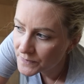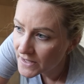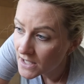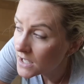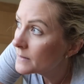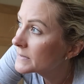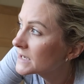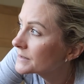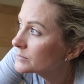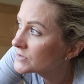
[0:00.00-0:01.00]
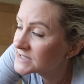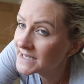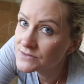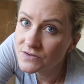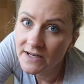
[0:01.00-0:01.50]
But yeah, I'm going to put the
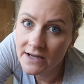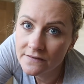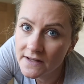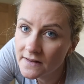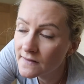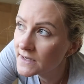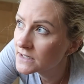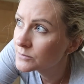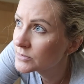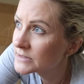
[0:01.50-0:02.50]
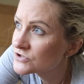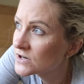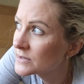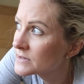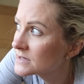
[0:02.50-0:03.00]
towels on now, and they're, they're going to probably
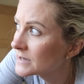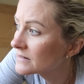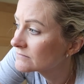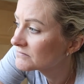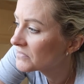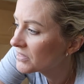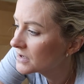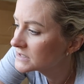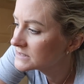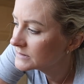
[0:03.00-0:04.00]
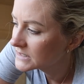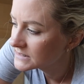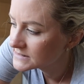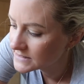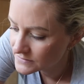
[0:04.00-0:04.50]
dry within about thirty
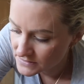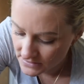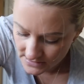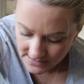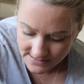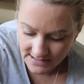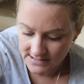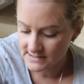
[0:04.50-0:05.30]
minutes outside in this heat.